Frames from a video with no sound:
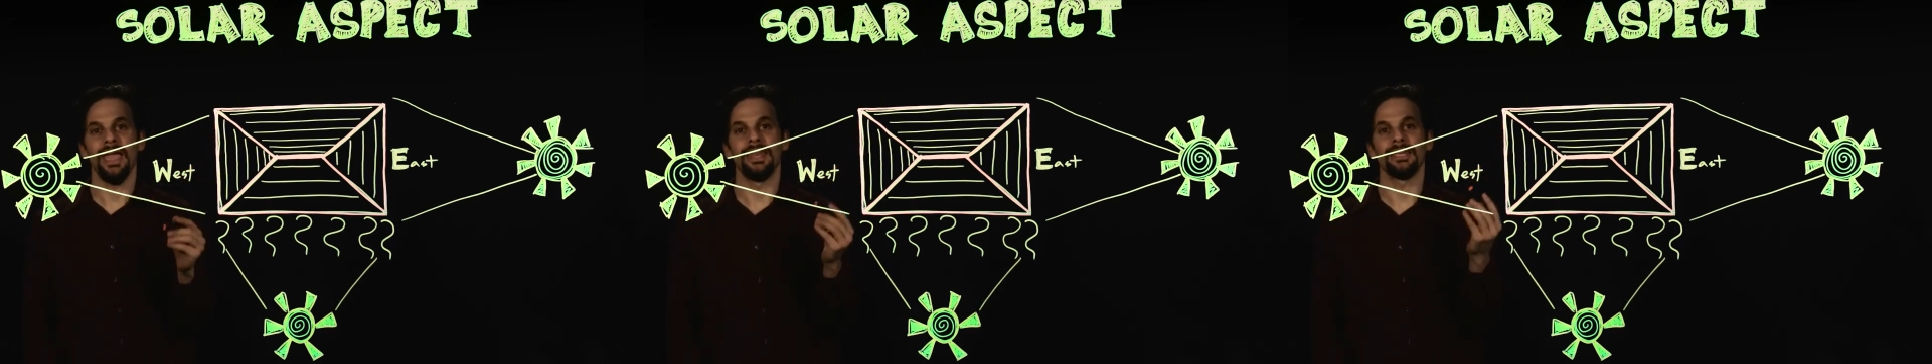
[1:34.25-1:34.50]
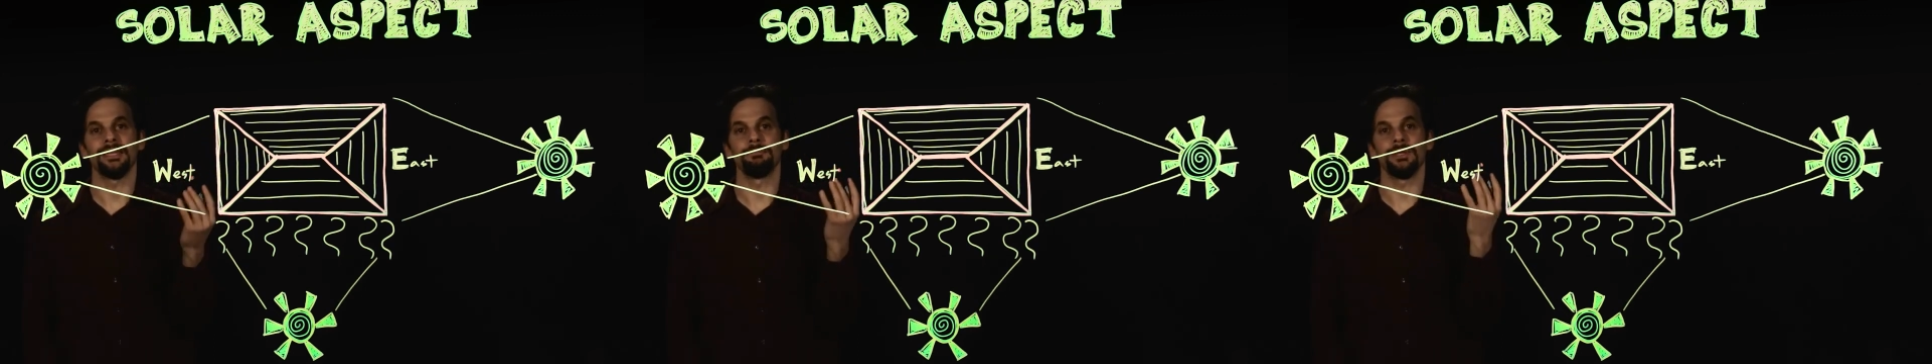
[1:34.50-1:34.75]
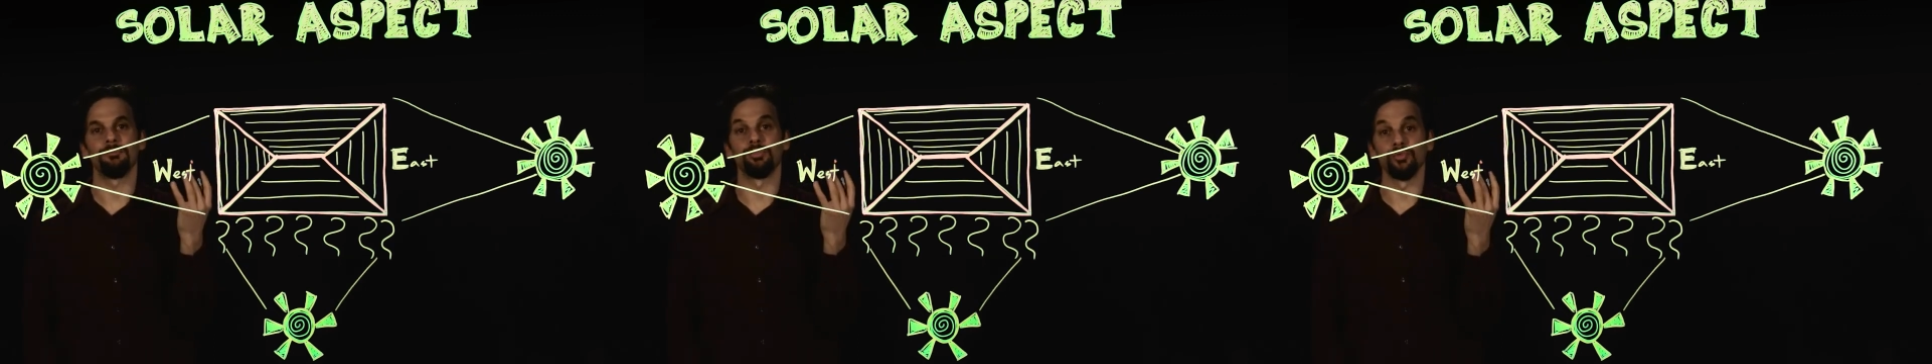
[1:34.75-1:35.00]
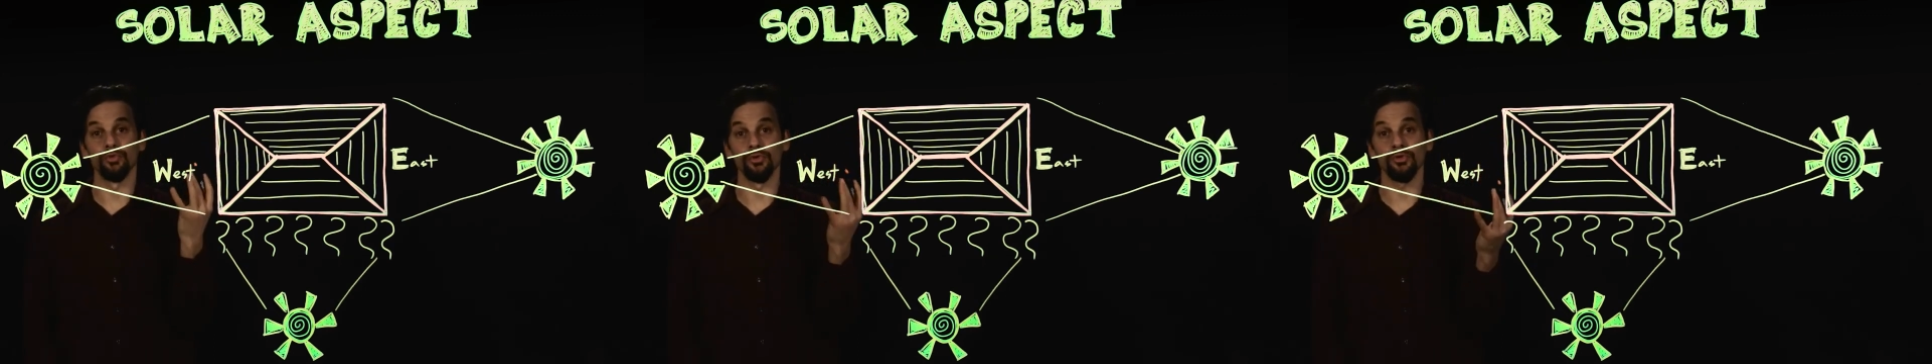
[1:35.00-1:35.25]
and it can be
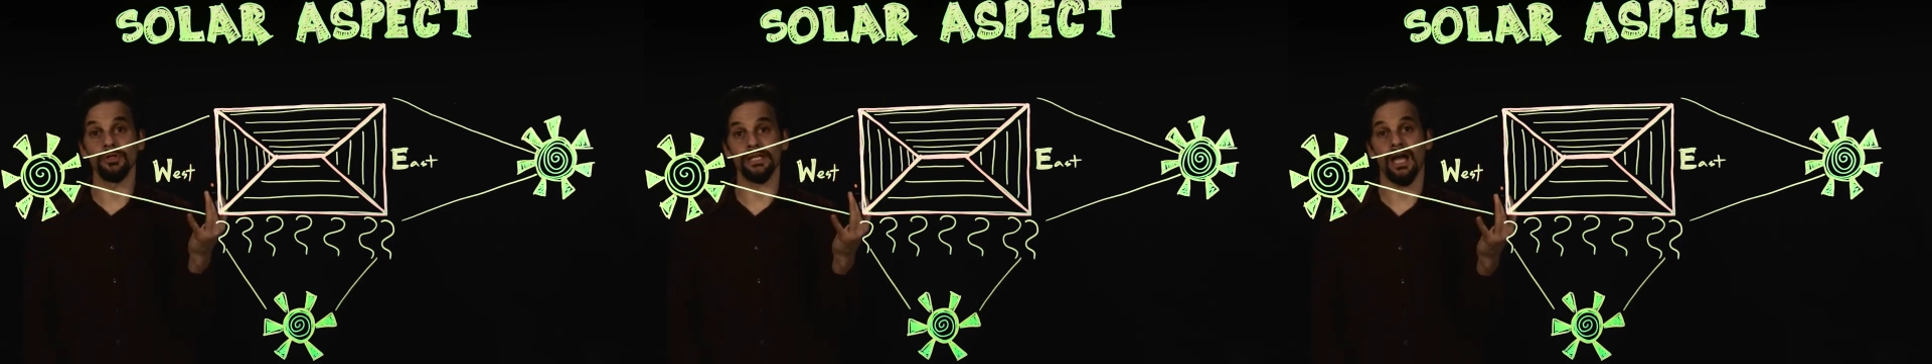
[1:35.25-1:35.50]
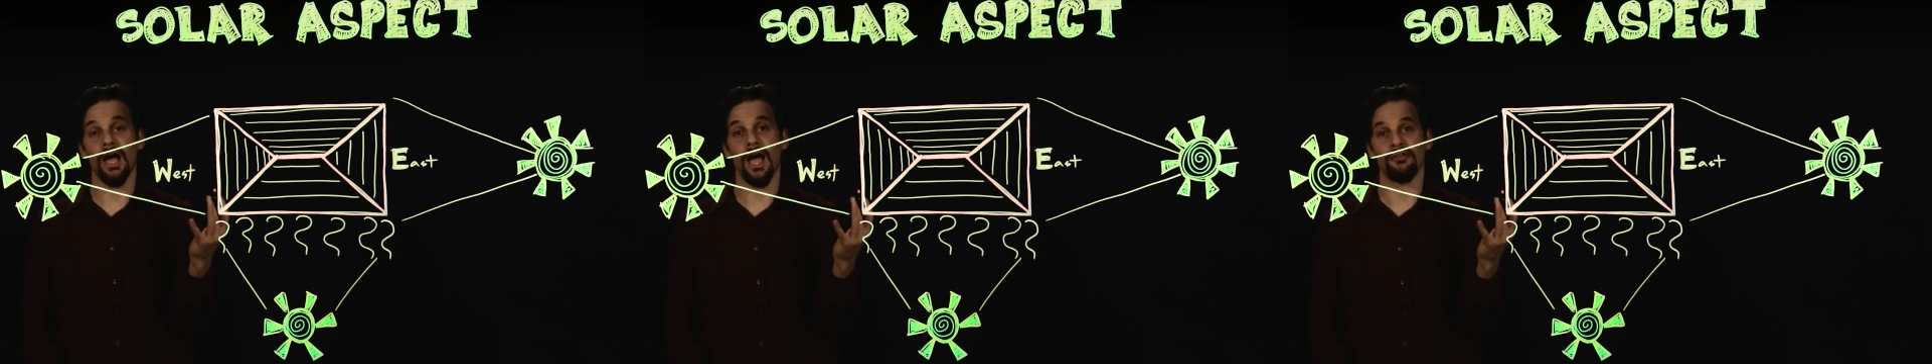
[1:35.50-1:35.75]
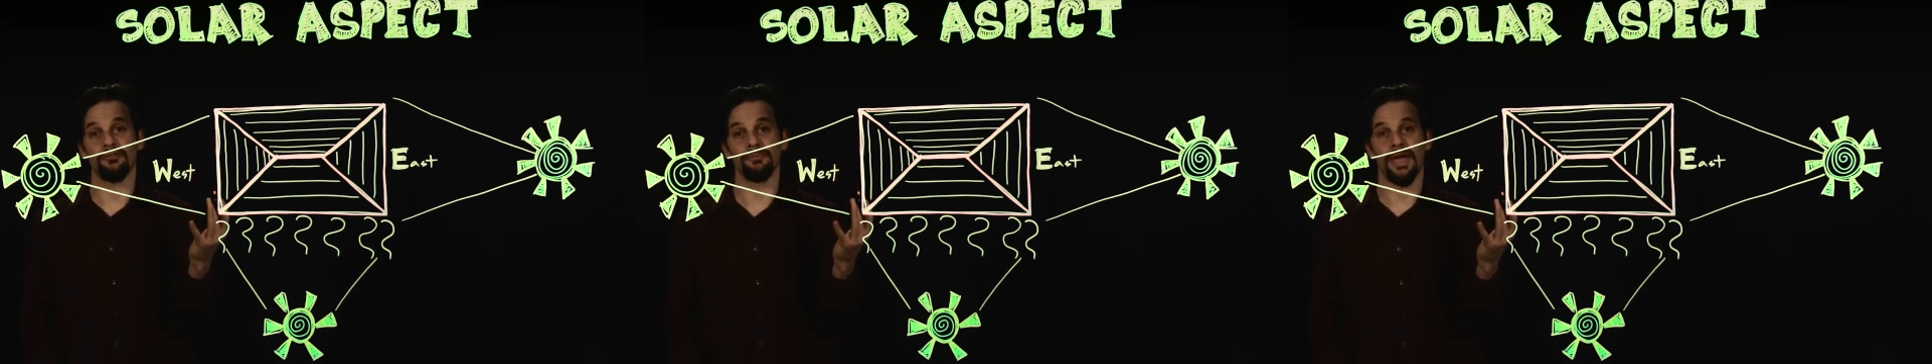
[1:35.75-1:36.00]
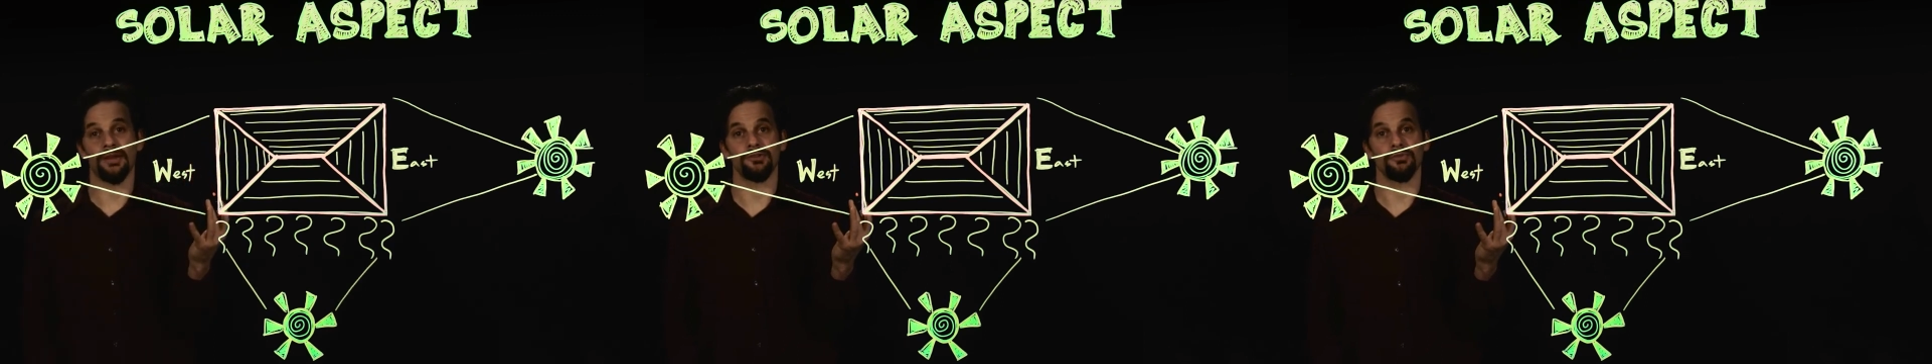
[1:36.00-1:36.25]
brutally hot
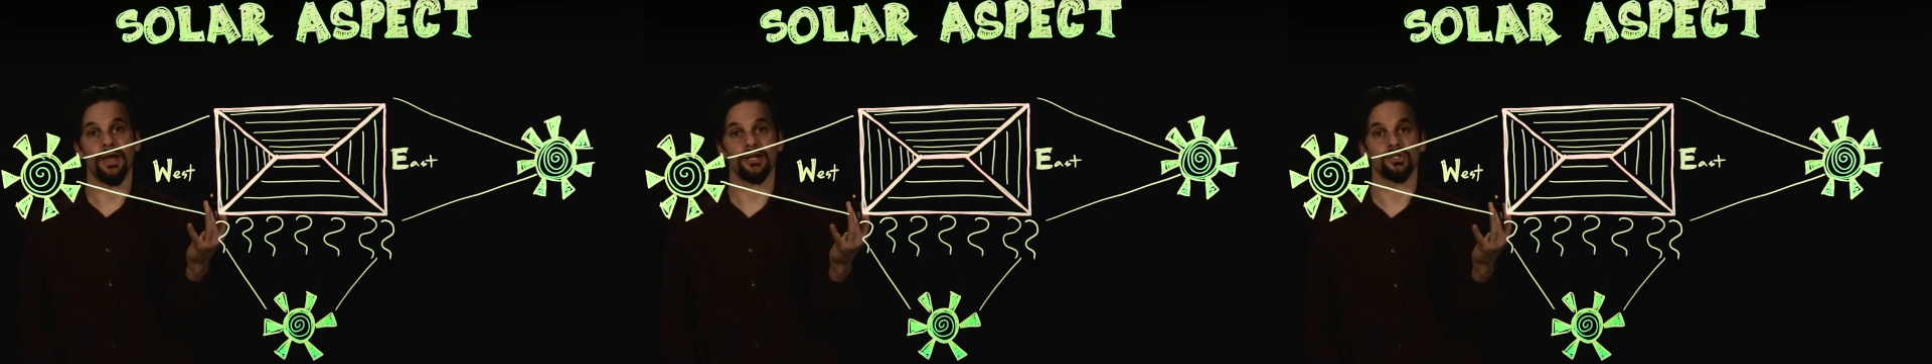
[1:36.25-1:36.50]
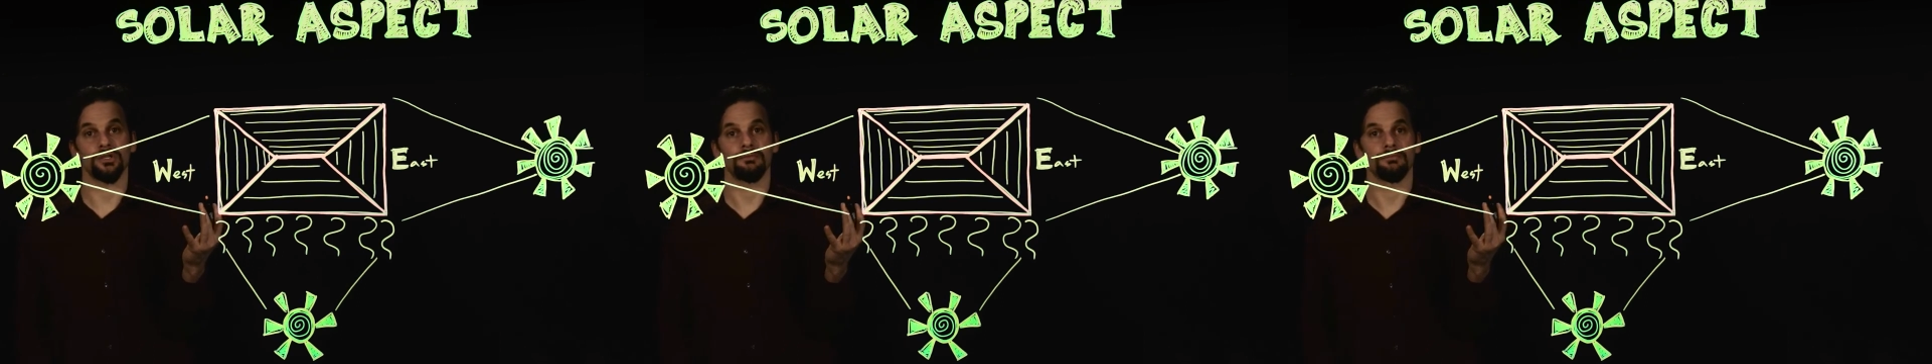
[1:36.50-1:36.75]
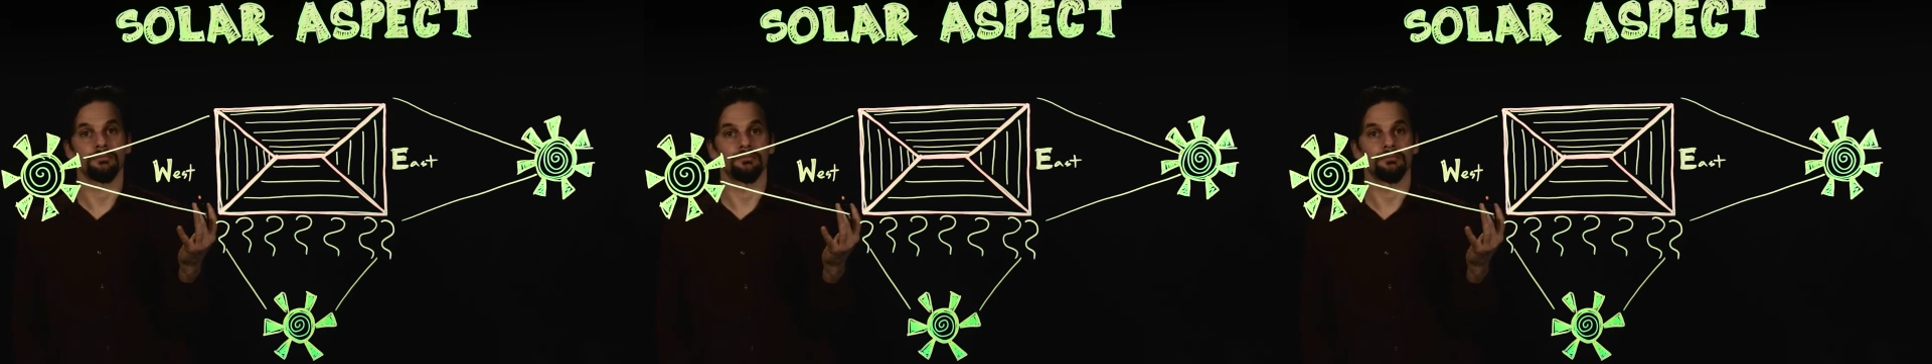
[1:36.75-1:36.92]
from that direction.